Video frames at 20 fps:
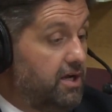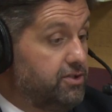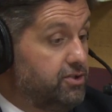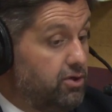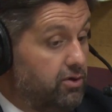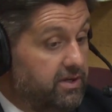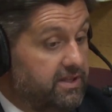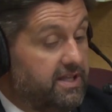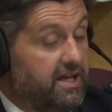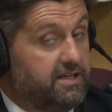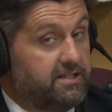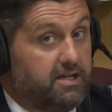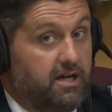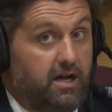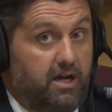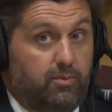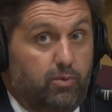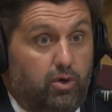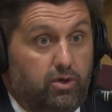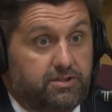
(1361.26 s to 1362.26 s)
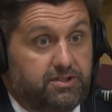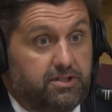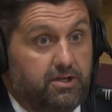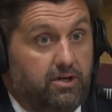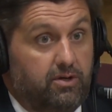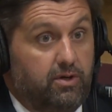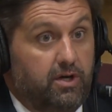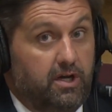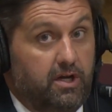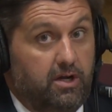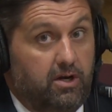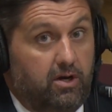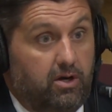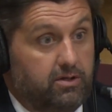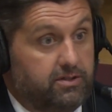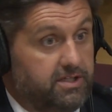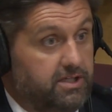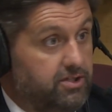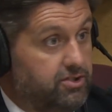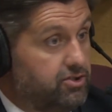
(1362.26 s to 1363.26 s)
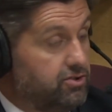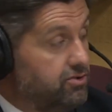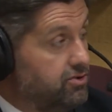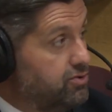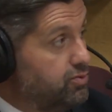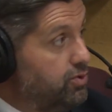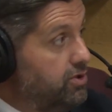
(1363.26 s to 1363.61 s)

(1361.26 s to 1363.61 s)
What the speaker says: During that time also, our teachers